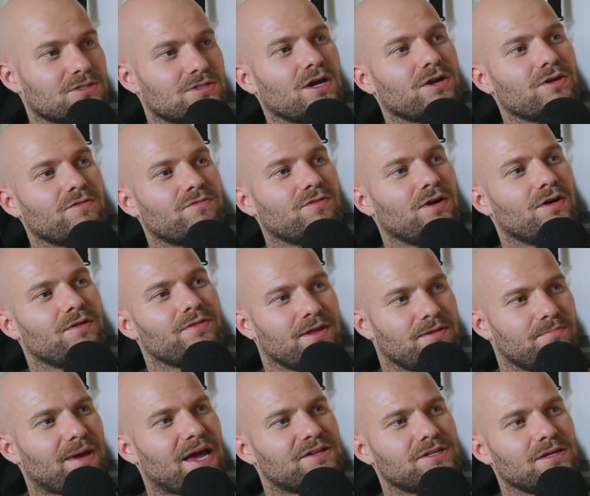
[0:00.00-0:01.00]
not your fault, and
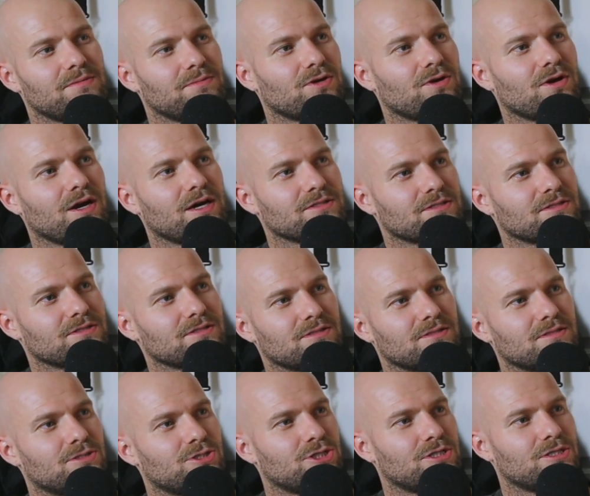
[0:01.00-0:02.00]
then Matt Damon cries because he's
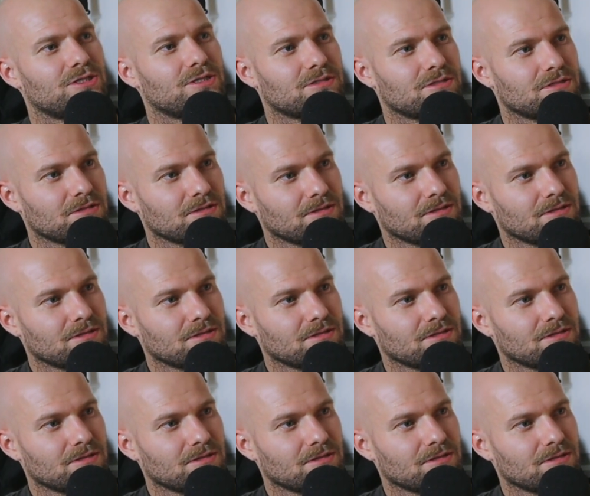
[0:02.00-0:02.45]
a genius.